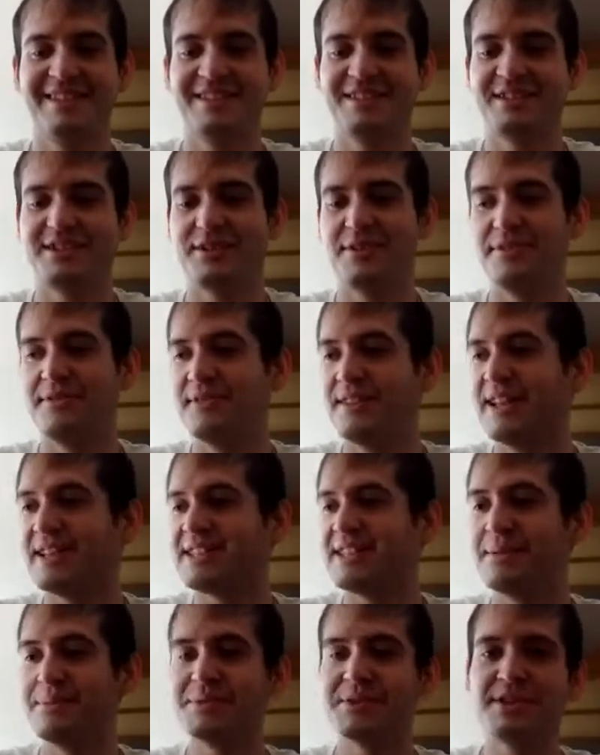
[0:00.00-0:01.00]
So that's
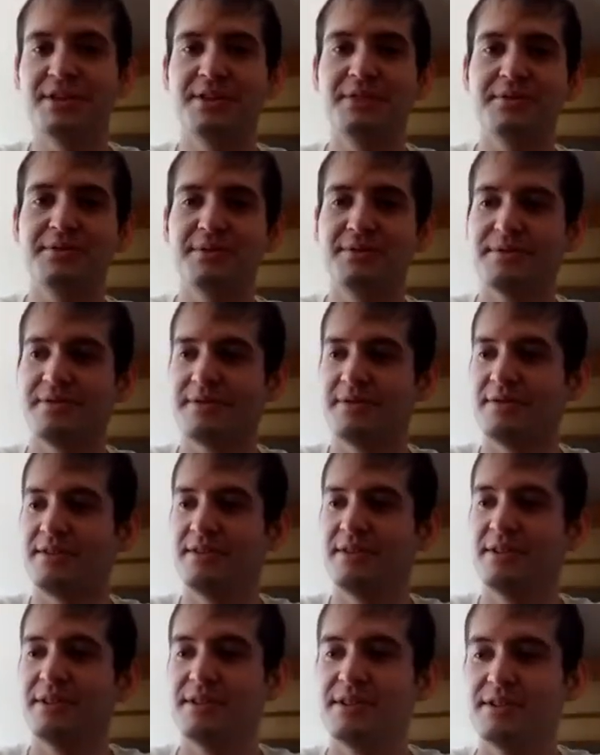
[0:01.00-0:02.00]
number 2.
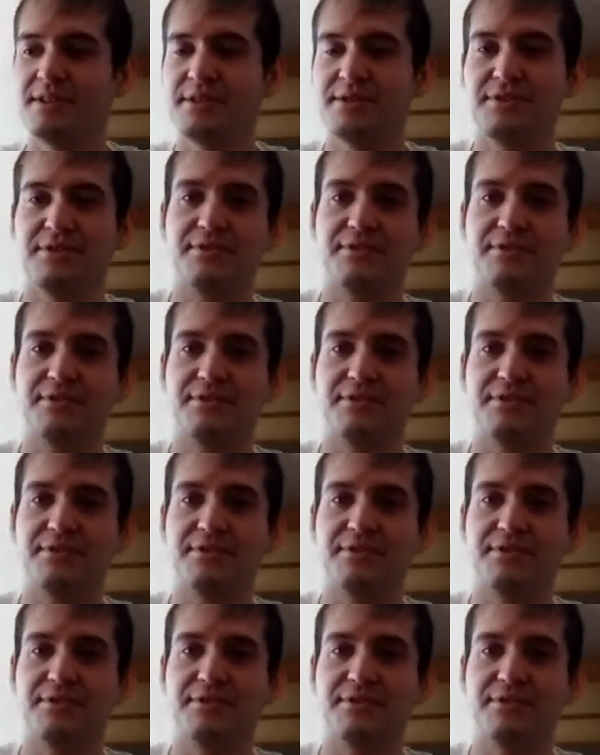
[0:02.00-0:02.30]
So